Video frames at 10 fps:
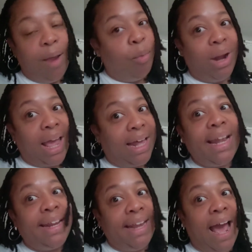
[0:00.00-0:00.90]
And when I
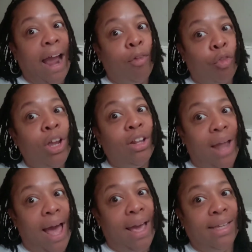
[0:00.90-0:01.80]
clicked it, I
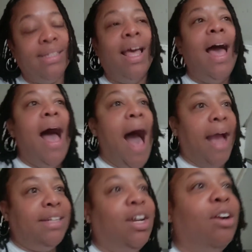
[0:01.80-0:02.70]
realized
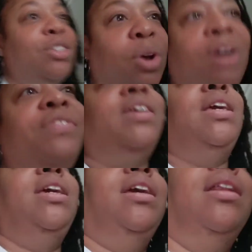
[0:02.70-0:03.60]
I turned off the
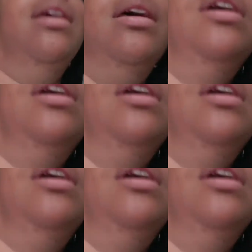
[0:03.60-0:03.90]
heat.